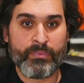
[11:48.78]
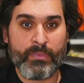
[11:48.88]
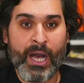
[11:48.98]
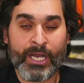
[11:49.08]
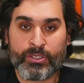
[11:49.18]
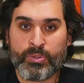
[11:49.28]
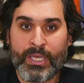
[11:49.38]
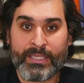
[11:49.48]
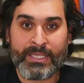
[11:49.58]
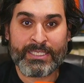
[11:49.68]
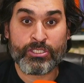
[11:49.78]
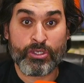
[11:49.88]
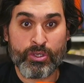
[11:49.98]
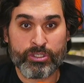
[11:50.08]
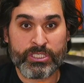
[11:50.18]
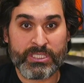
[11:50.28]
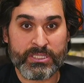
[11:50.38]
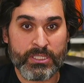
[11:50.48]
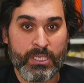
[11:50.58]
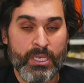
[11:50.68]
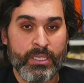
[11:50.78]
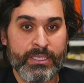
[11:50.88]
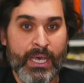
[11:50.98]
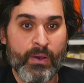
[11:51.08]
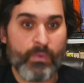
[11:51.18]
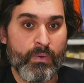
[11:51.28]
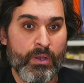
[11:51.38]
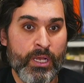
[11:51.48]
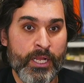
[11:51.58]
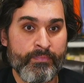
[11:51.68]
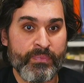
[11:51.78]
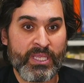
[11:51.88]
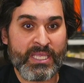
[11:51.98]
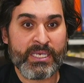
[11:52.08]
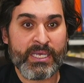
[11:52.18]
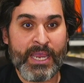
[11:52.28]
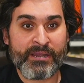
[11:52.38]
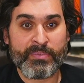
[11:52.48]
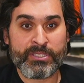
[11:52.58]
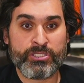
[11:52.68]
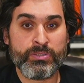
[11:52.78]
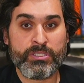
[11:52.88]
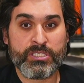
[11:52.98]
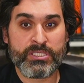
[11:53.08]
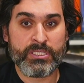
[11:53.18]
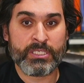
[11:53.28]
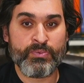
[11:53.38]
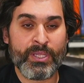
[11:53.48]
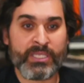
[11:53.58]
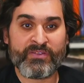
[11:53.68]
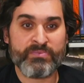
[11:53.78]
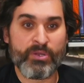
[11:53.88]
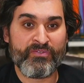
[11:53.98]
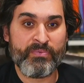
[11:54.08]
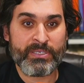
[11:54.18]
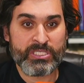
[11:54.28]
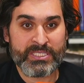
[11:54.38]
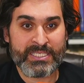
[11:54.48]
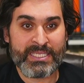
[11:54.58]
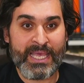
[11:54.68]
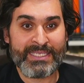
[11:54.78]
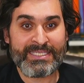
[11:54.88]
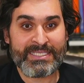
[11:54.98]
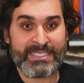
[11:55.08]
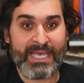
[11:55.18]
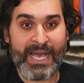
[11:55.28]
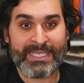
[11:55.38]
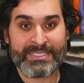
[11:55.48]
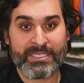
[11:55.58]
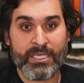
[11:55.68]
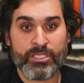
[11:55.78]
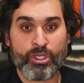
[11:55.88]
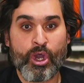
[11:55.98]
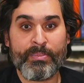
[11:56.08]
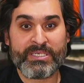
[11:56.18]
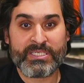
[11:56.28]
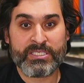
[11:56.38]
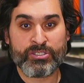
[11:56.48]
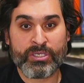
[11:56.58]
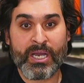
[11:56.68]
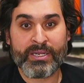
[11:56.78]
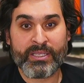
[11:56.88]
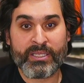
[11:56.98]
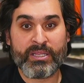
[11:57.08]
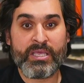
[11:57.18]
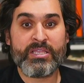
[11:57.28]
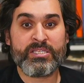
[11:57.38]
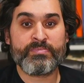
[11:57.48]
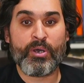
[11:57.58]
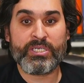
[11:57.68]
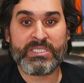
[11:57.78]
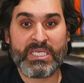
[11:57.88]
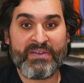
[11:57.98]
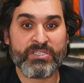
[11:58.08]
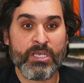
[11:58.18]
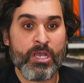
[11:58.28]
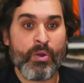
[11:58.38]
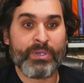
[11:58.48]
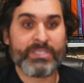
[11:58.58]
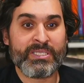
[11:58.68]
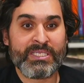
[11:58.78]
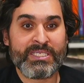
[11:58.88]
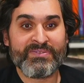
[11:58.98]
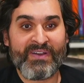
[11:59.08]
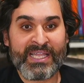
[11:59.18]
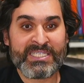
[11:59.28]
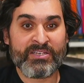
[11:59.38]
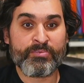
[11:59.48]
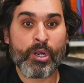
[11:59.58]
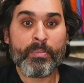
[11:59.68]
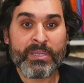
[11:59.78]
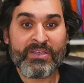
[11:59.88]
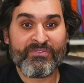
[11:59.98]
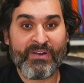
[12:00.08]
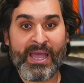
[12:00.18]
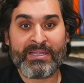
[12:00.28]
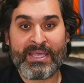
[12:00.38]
argue that they're securities. Now, here Eric Balchunas as well gives more information. He says the SEC asked the commenters regarding the ETH spot ETFs whether these filers have properly filed their